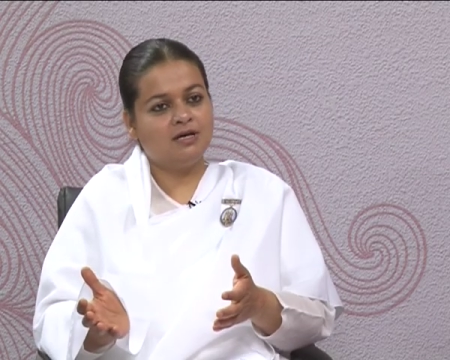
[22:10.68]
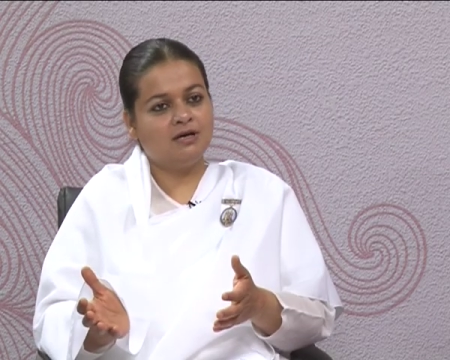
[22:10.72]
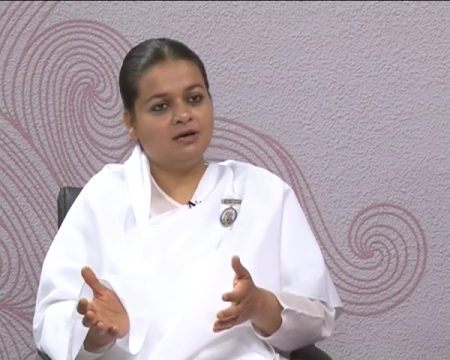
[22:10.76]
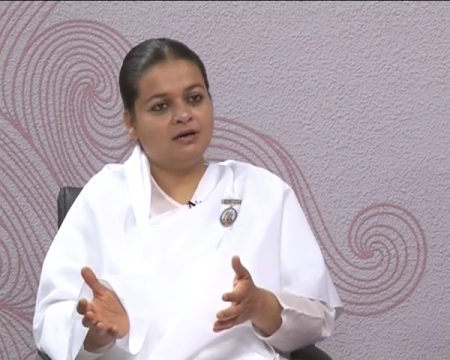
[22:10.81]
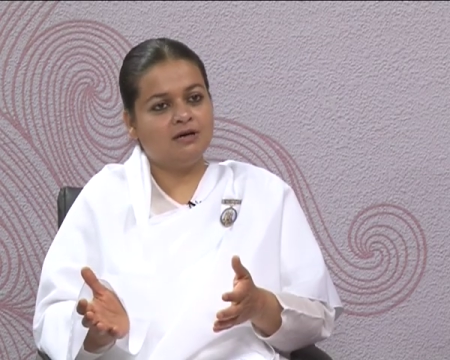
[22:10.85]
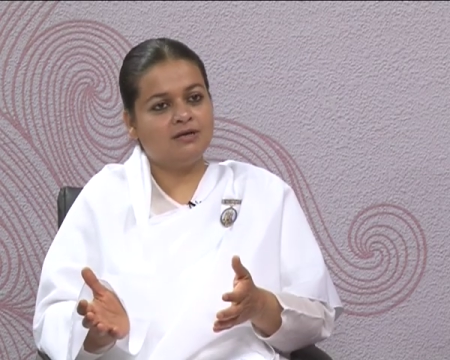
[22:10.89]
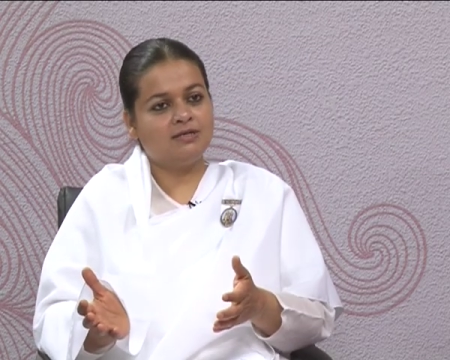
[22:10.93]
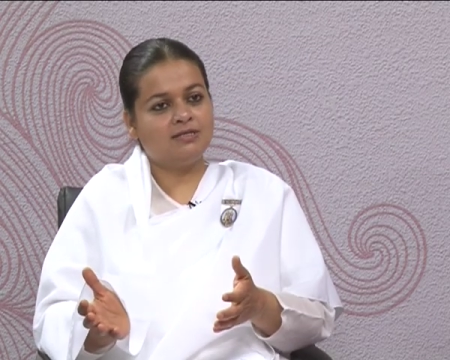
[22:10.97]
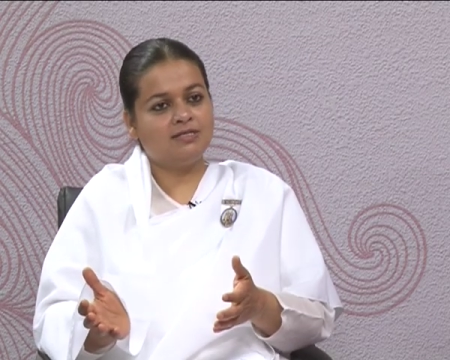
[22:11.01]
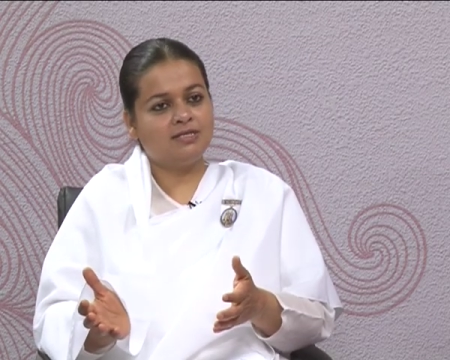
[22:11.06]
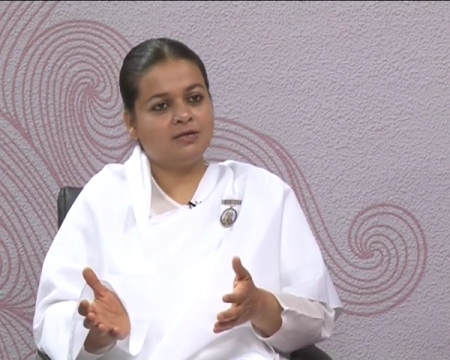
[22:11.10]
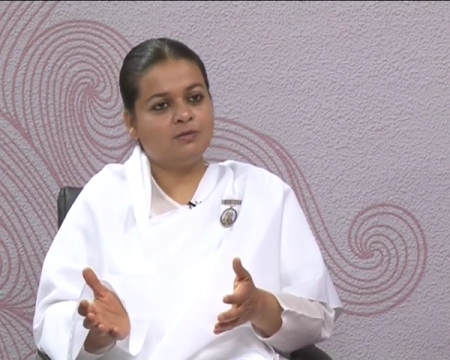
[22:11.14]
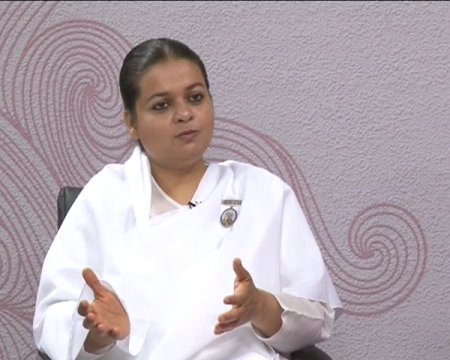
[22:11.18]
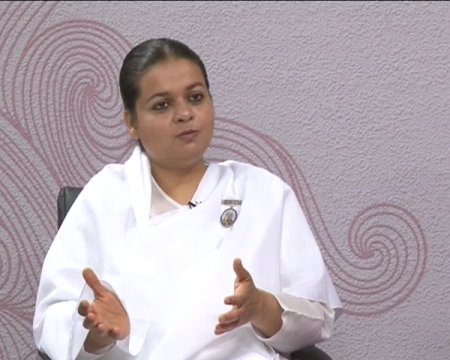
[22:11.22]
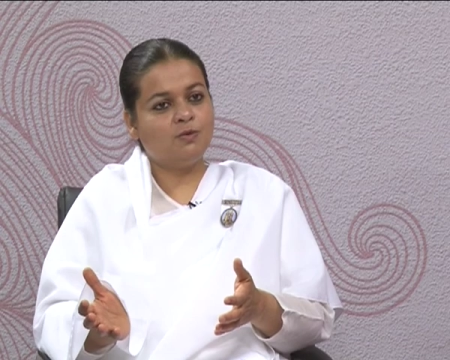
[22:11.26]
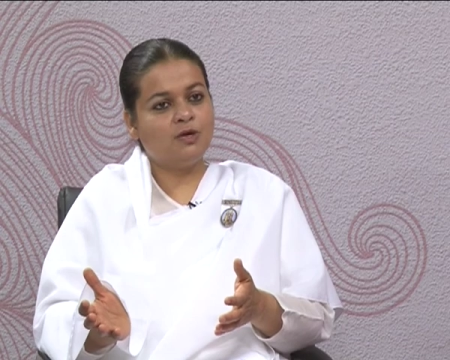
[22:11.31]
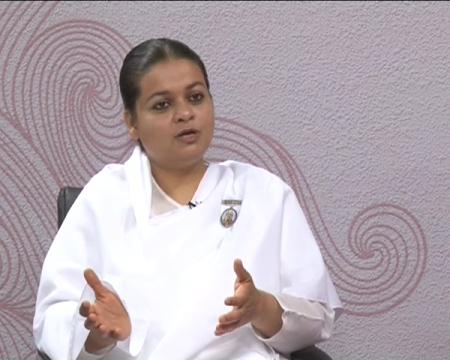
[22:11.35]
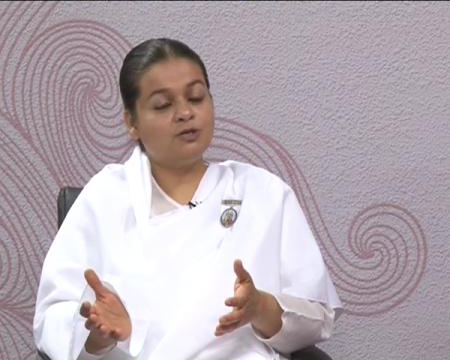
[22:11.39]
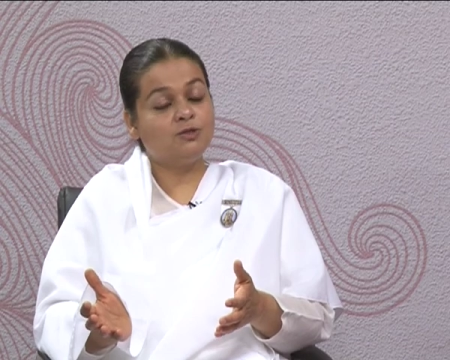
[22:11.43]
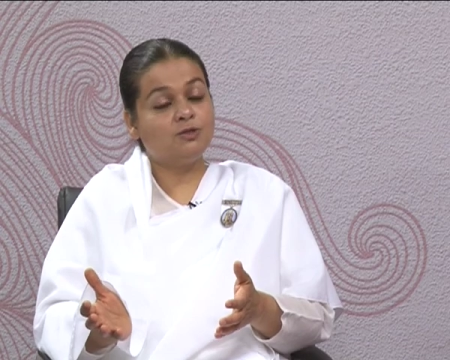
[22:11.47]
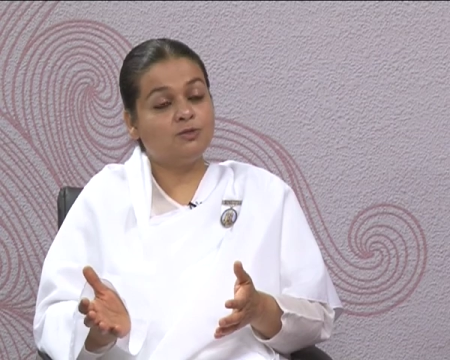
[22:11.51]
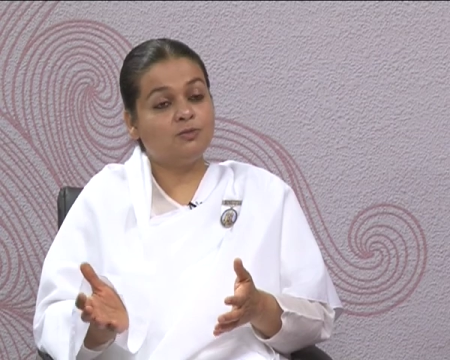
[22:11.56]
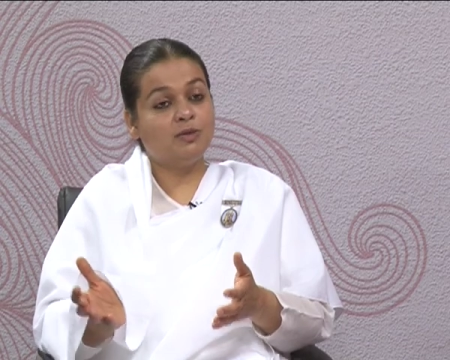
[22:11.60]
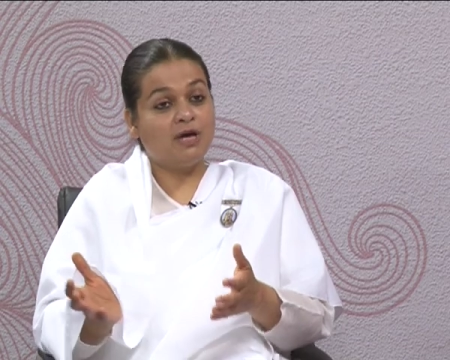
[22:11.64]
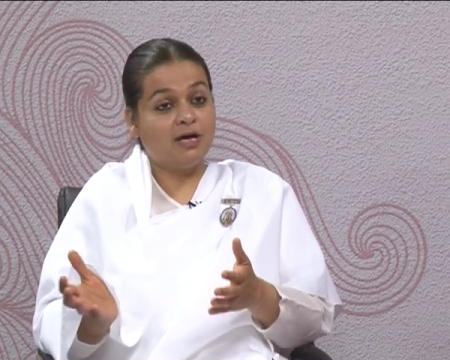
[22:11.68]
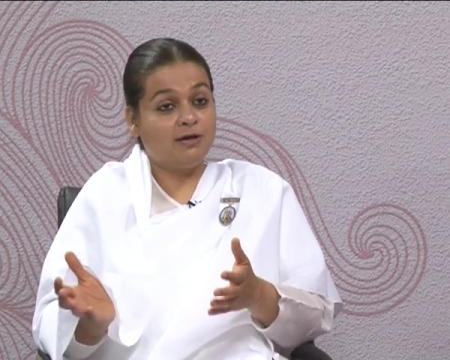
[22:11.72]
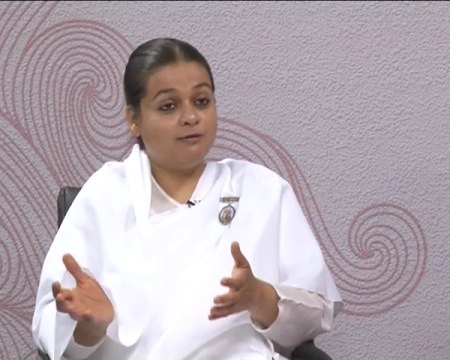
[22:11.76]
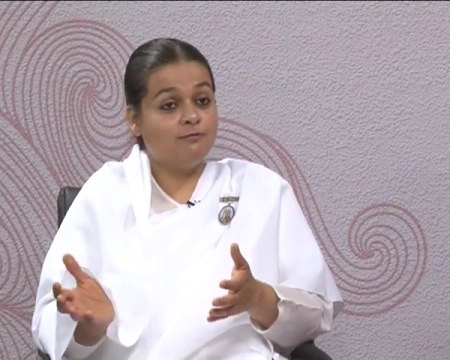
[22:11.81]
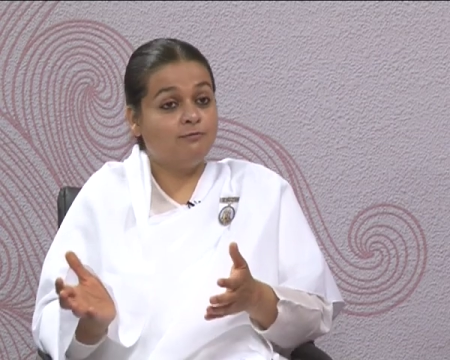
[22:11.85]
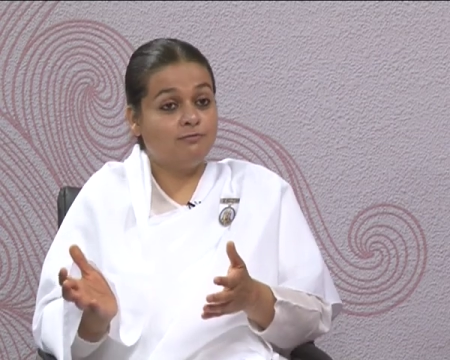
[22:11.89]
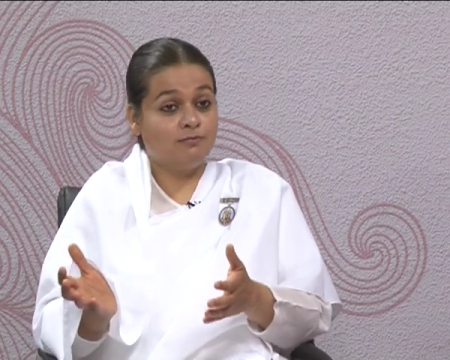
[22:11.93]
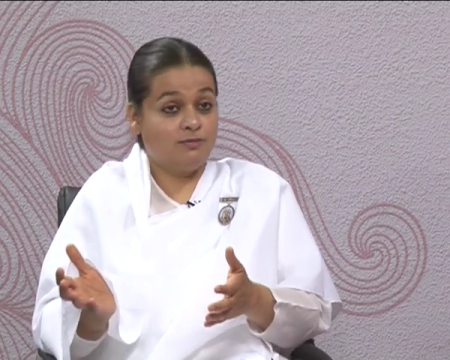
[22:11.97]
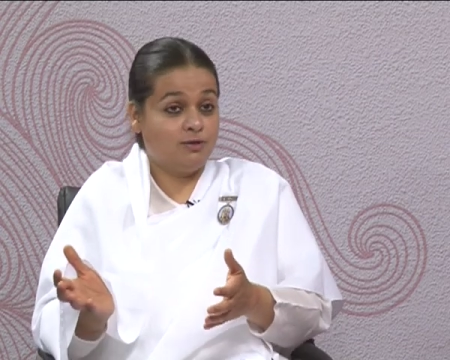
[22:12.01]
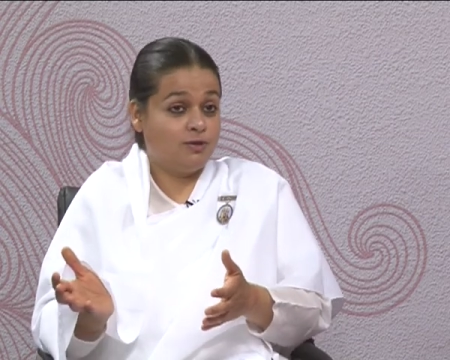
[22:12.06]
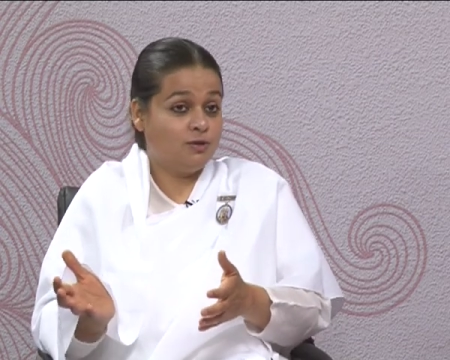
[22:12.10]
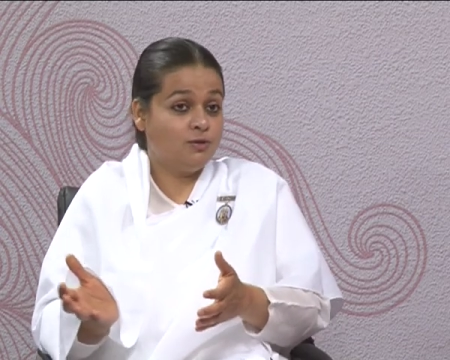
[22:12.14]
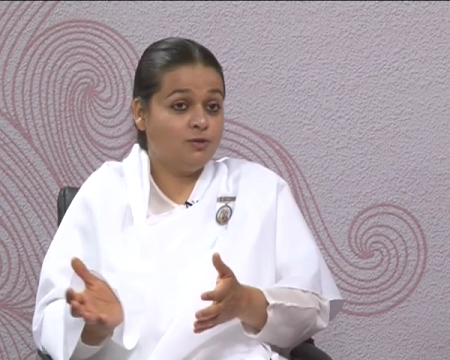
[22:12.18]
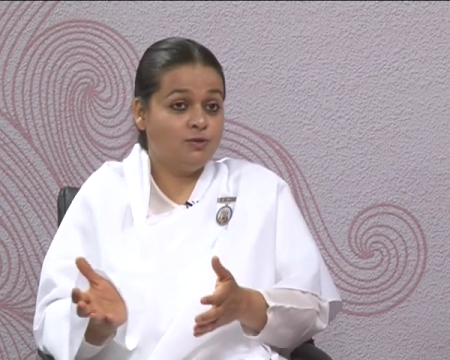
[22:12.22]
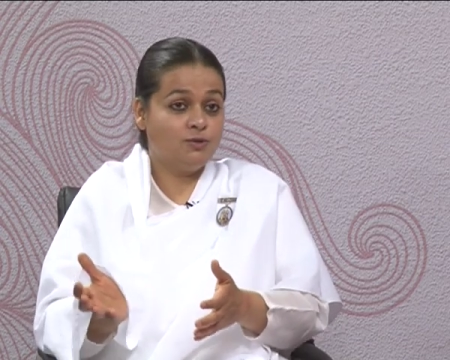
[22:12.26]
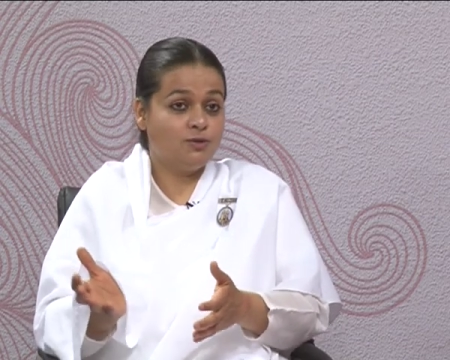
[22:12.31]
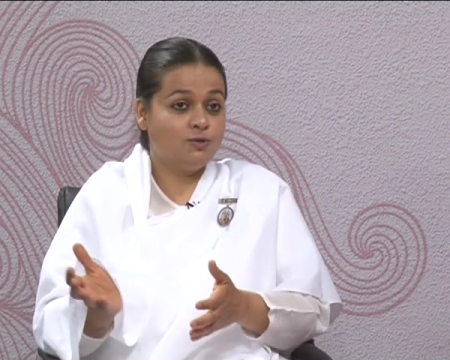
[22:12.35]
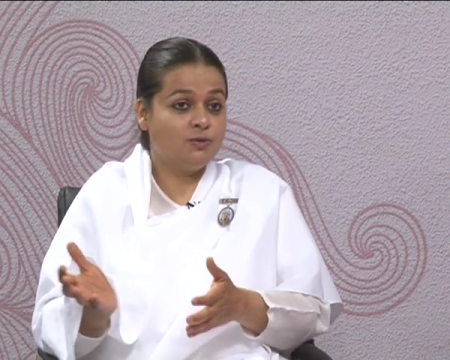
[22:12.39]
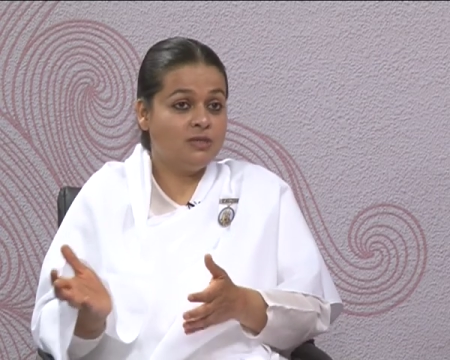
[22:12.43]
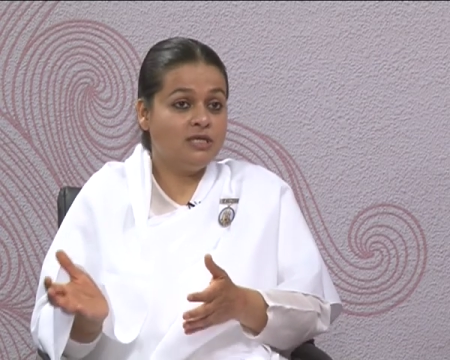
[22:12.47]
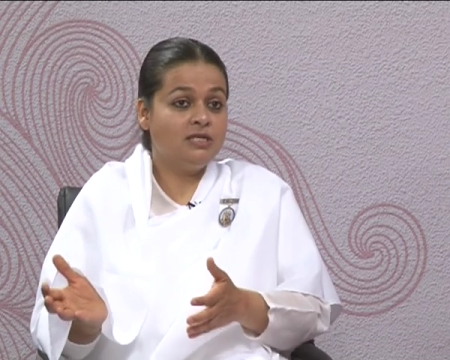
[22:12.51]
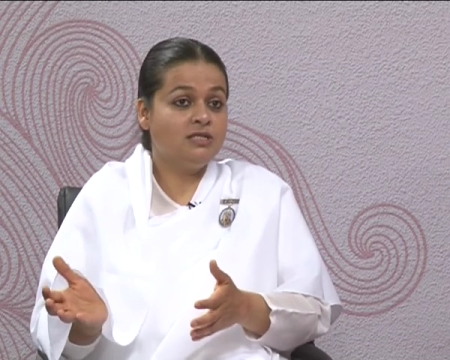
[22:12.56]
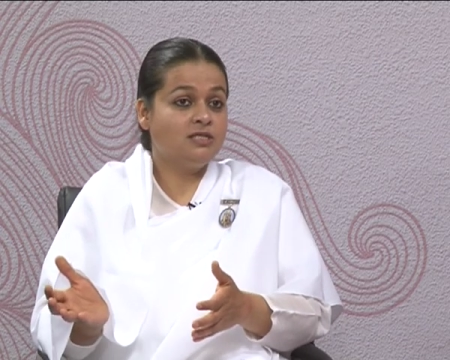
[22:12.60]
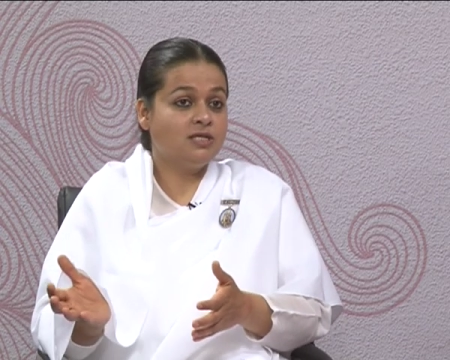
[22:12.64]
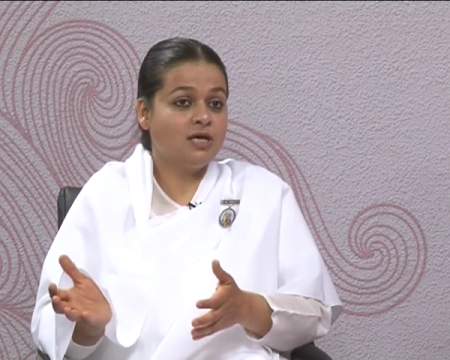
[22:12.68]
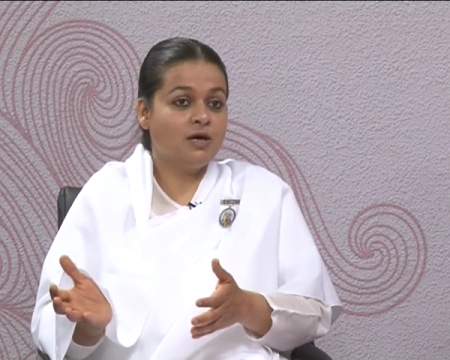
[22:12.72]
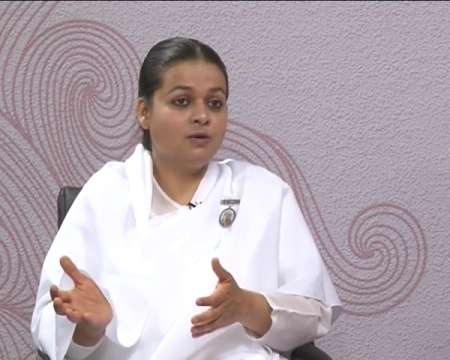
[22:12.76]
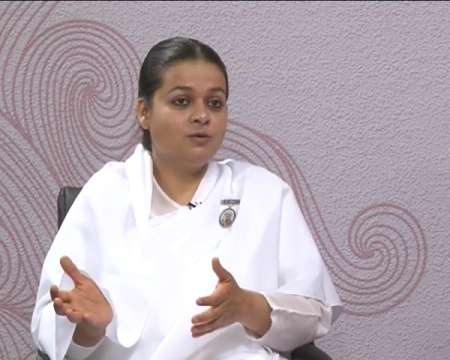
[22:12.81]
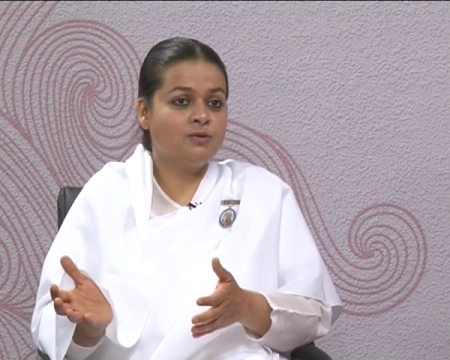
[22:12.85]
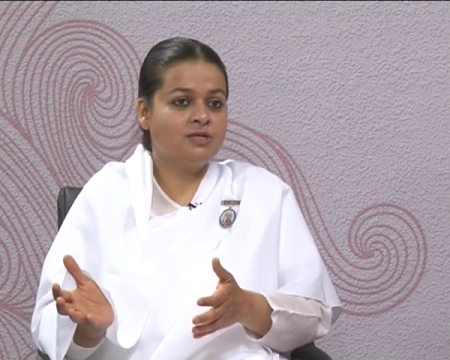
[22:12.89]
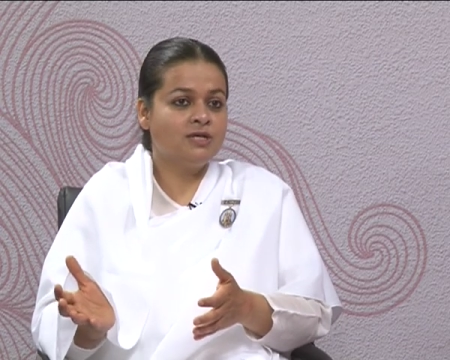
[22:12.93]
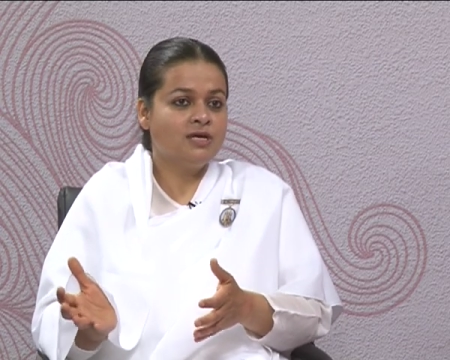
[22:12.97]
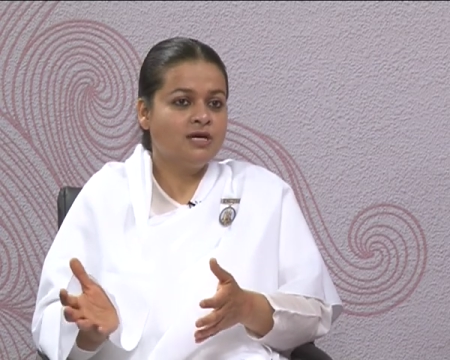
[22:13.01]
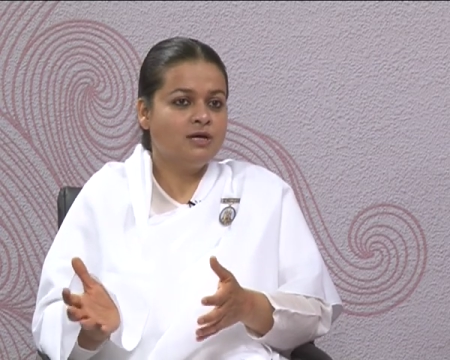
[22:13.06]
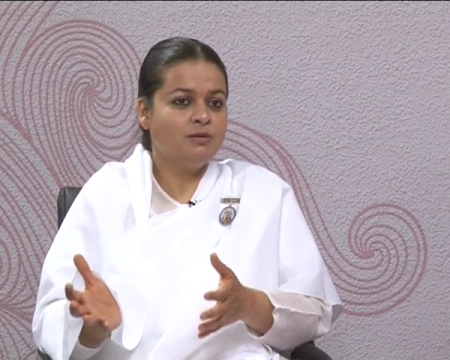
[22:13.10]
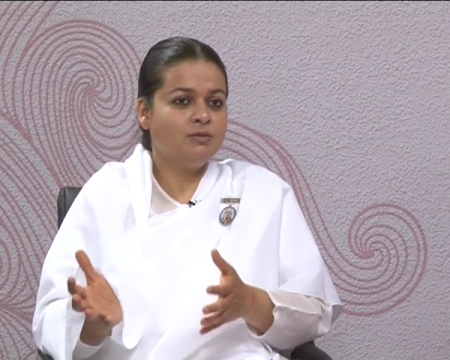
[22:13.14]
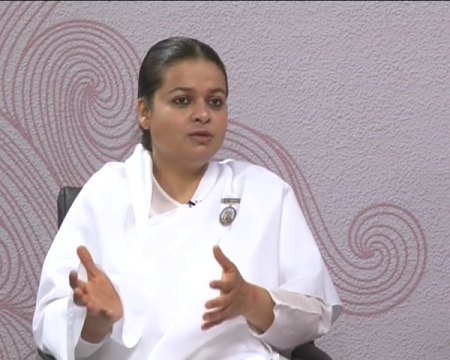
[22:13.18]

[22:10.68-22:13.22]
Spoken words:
somewhere to buy, you know, to eat out.